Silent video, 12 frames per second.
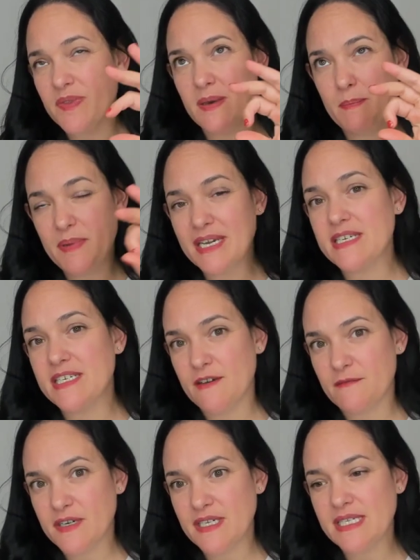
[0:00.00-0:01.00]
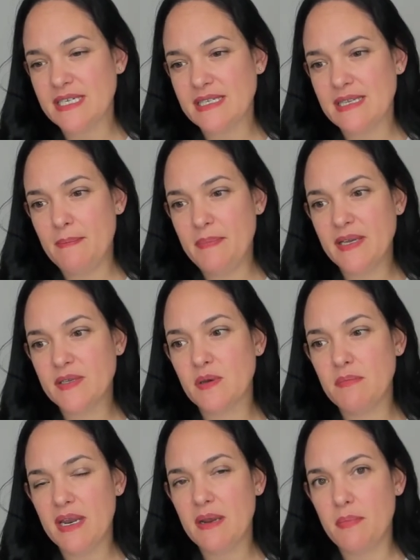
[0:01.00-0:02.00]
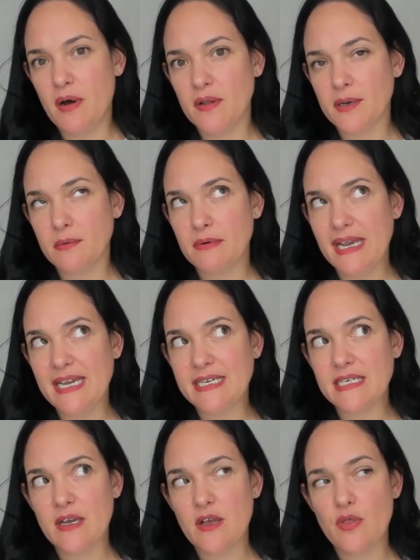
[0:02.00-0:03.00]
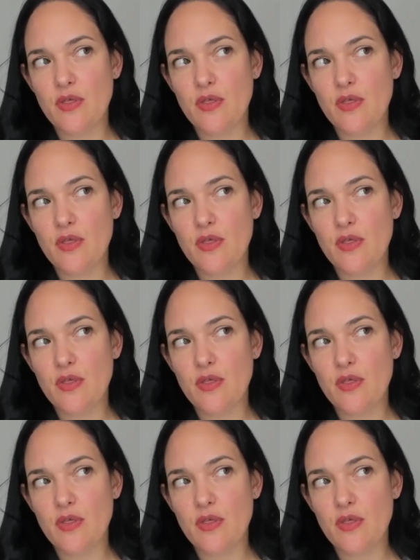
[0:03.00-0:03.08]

The big difference is that basal metabolic rate,